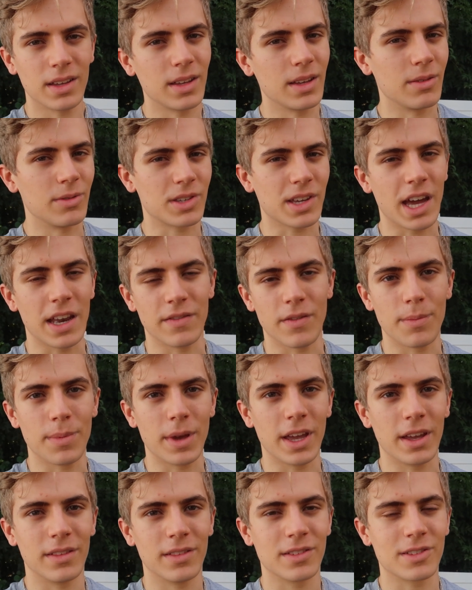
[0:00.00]
it was kind of a
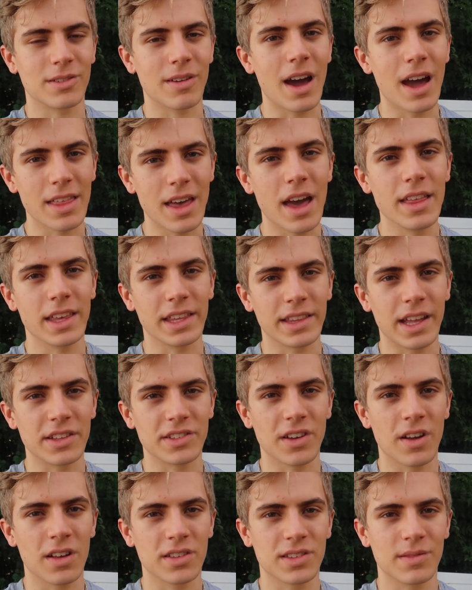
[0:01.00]
pain. So I think
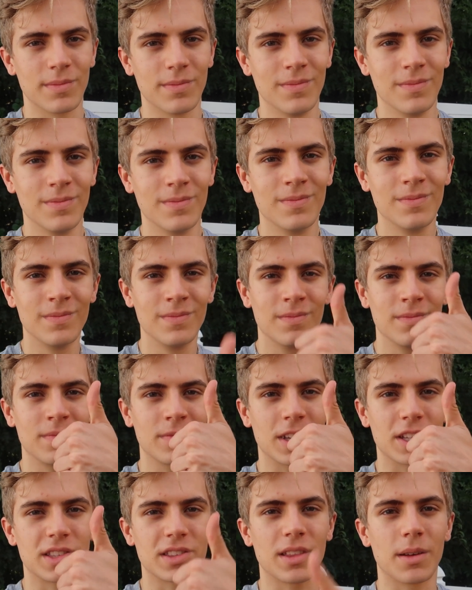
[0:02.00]
that's awesome.
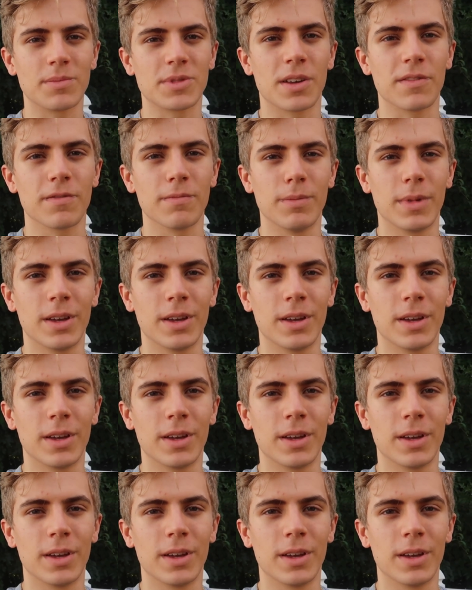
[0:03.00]
It's a thumbs up from